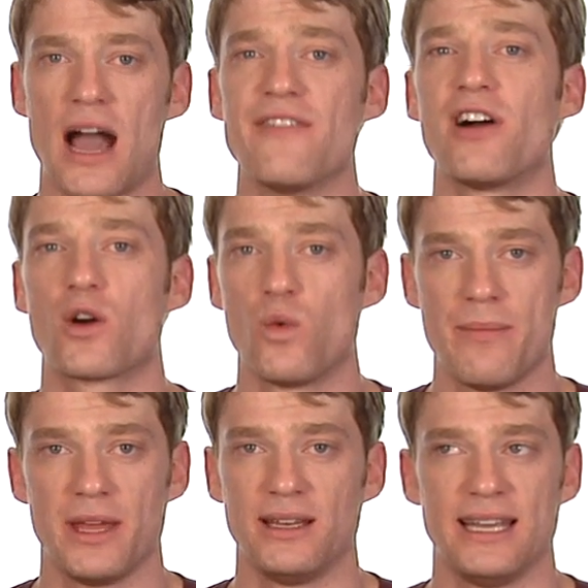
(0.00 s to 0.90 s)
f
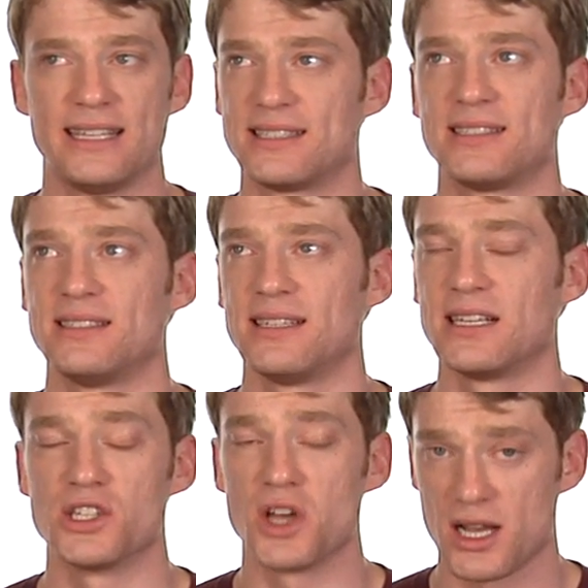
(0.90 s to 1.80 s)
women. It's
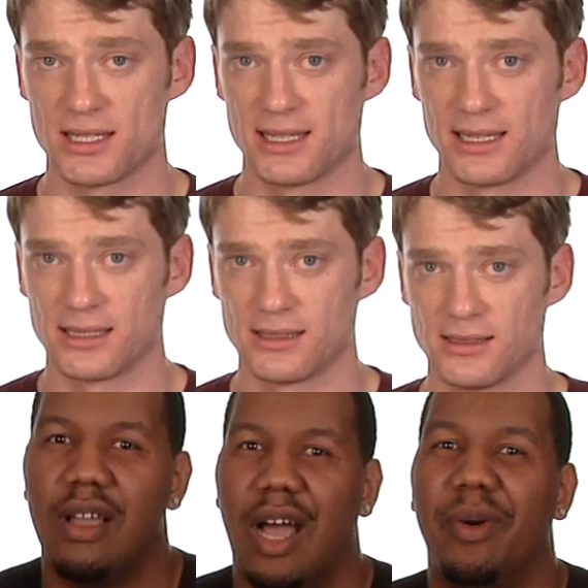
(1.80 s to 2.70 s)
exhausting.
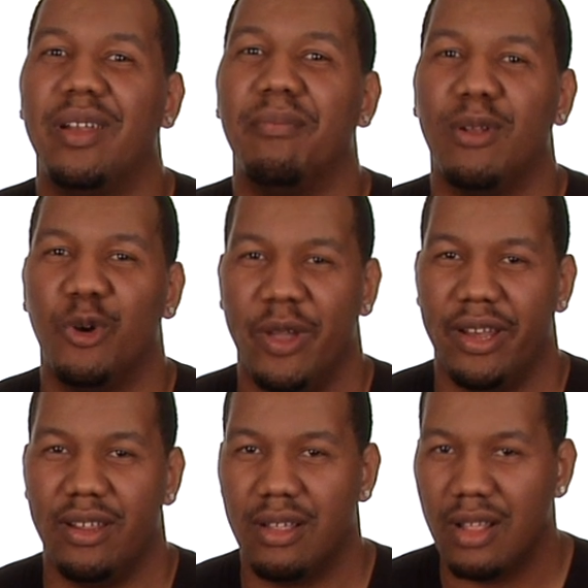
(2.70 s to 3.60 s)
I'm unemployed.